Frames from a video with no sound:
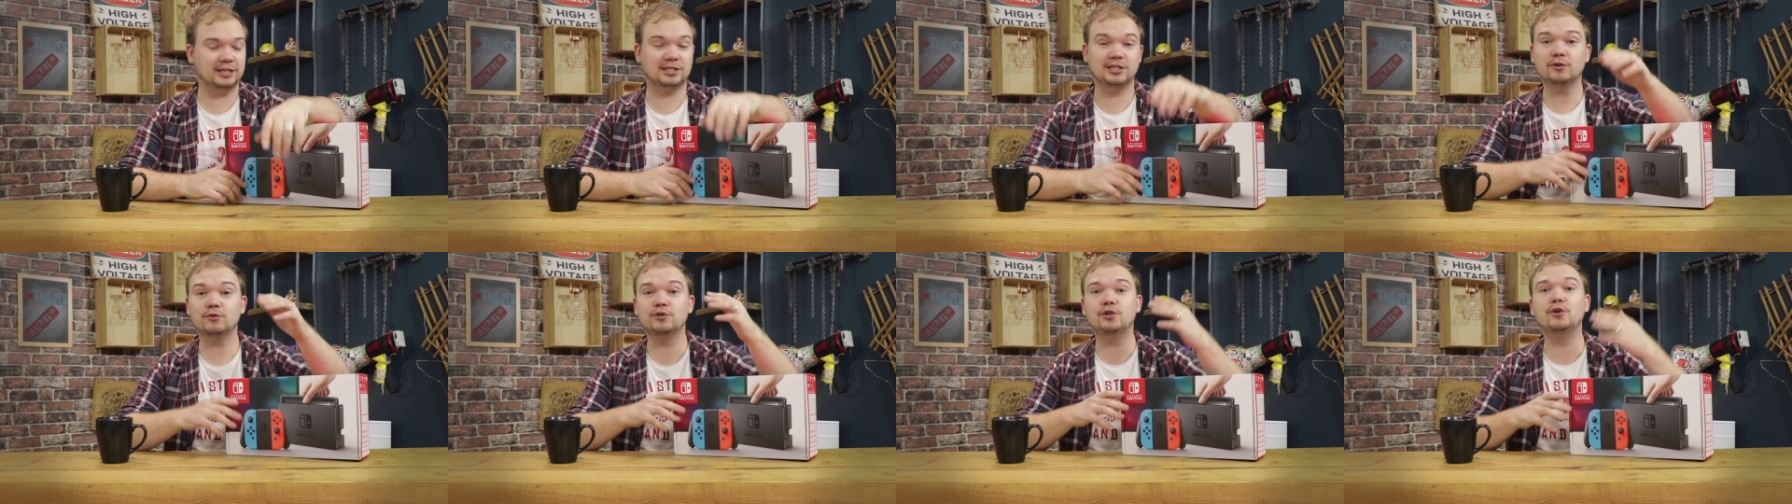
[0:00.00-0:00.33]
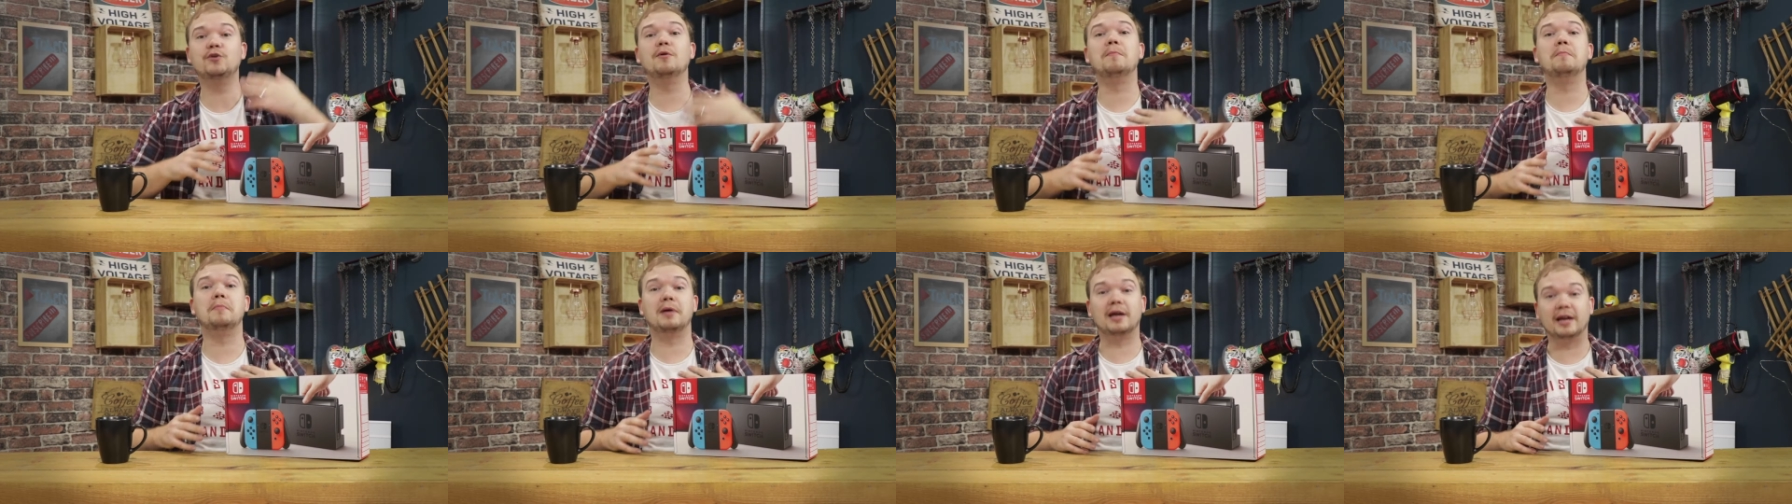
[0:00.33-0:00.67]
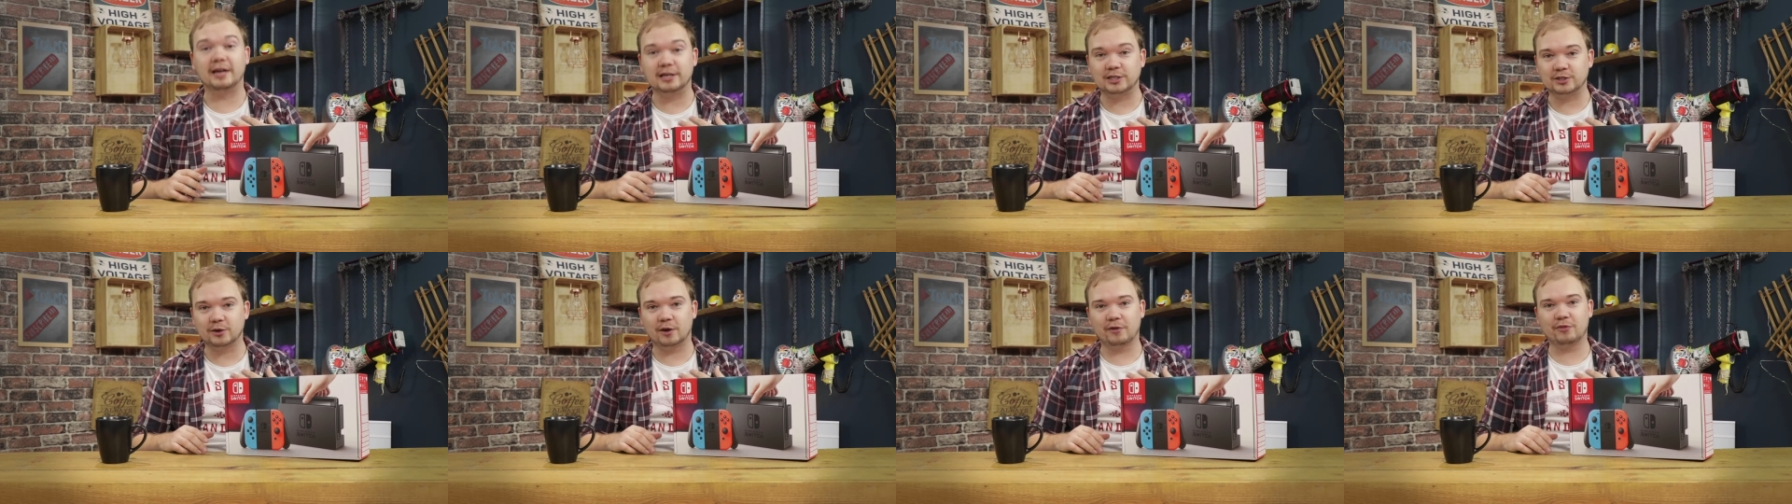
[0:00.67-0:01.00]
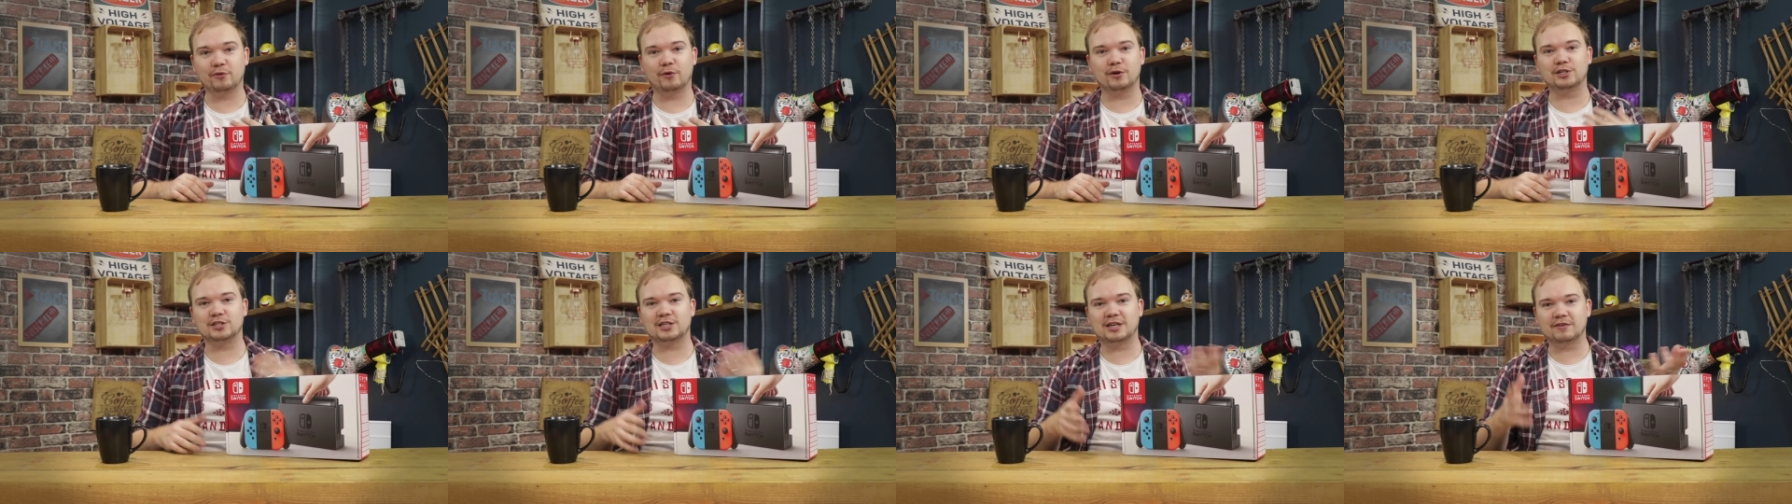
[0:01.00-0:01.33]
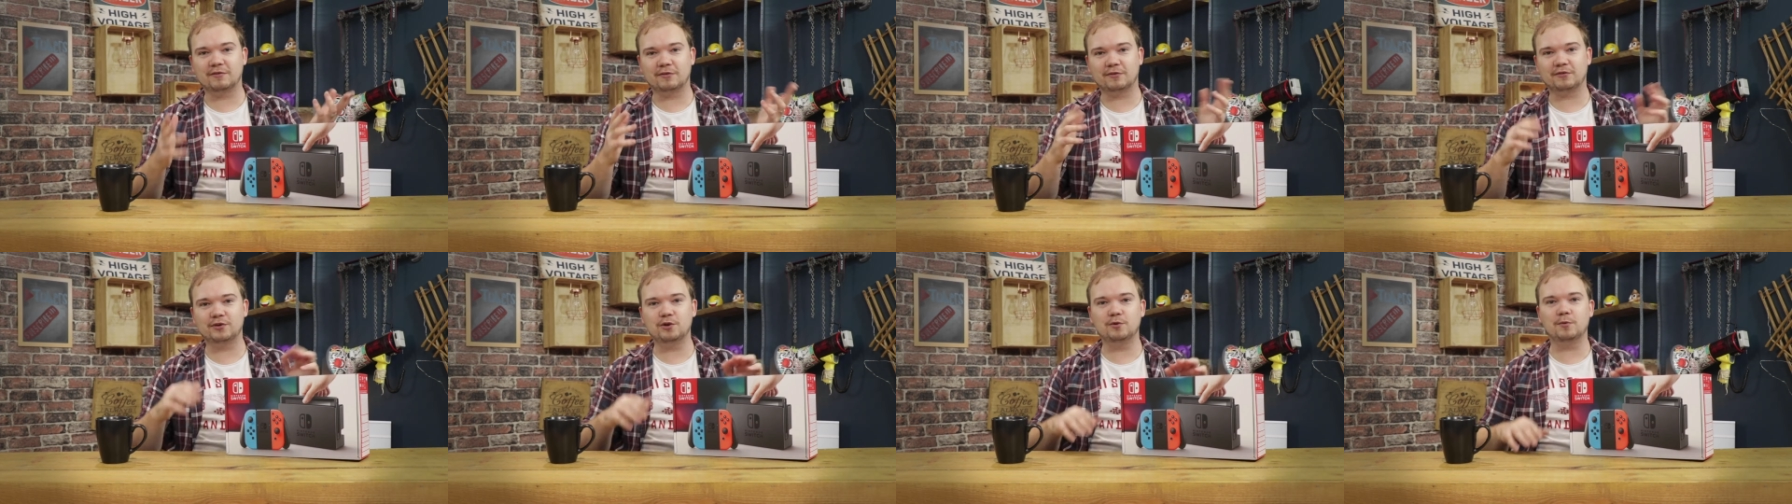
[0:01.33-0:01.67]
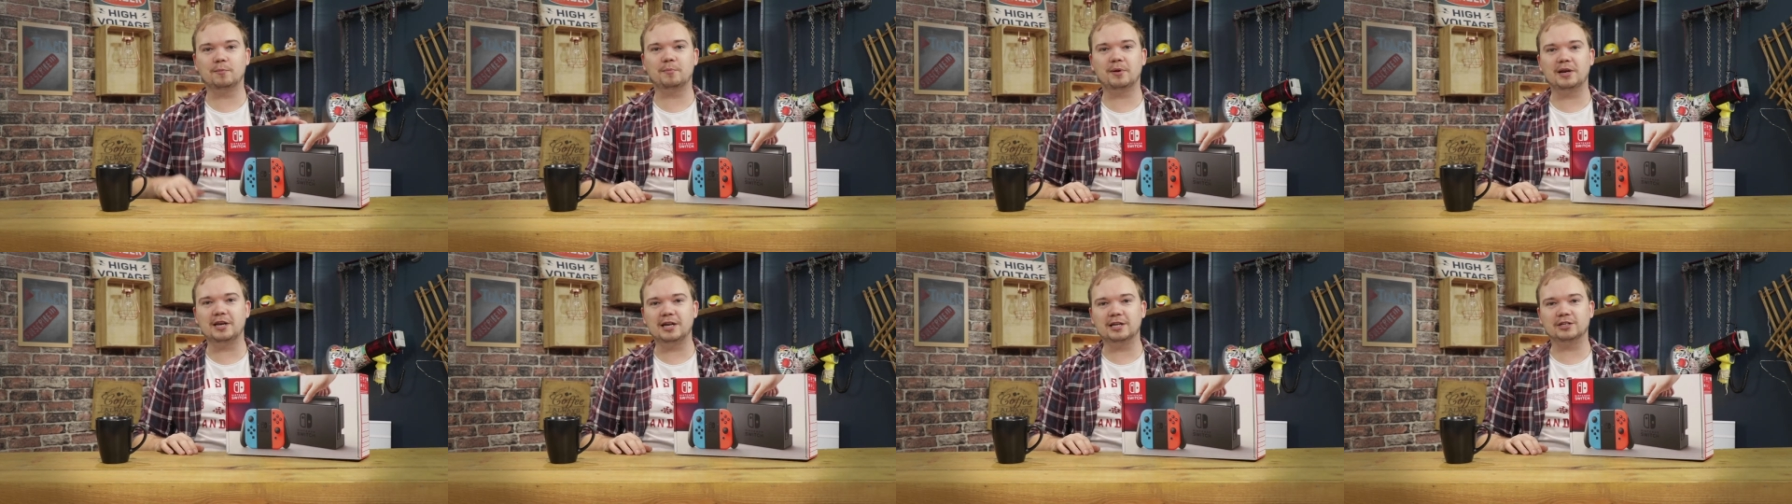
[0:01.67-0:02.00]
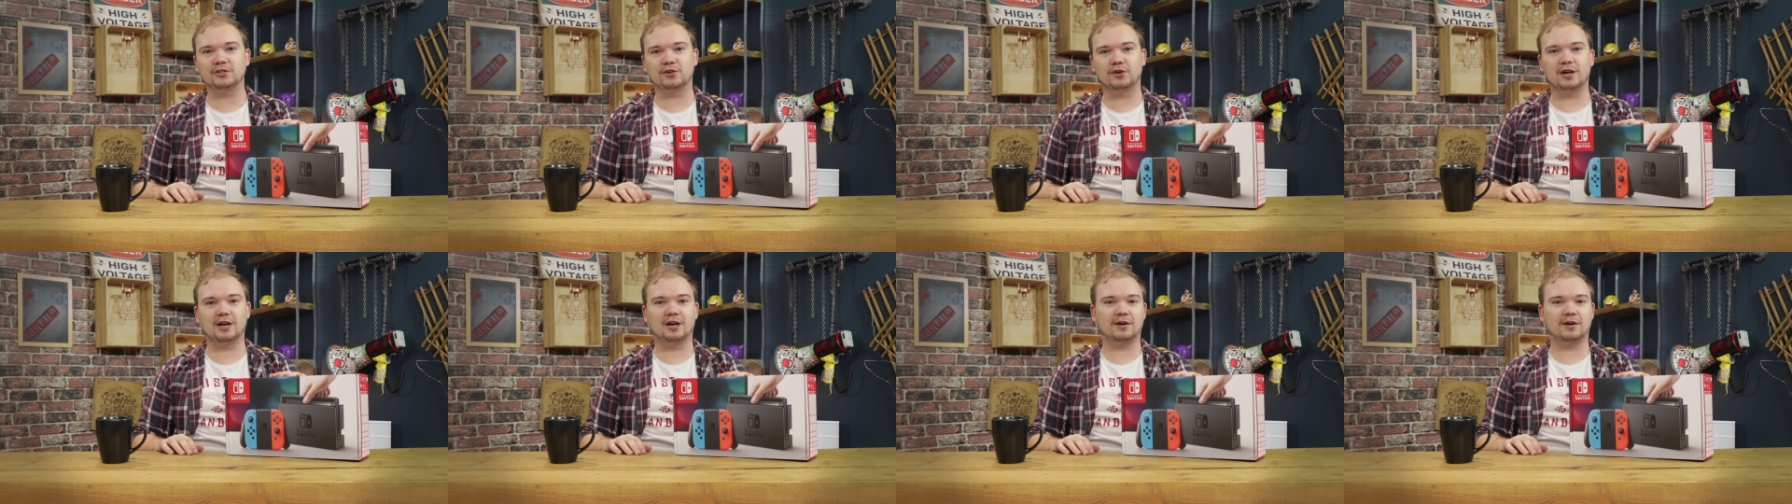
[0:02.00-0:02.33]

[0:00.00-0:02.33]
it's still new to me, so I thought I'd just give a few opinions on it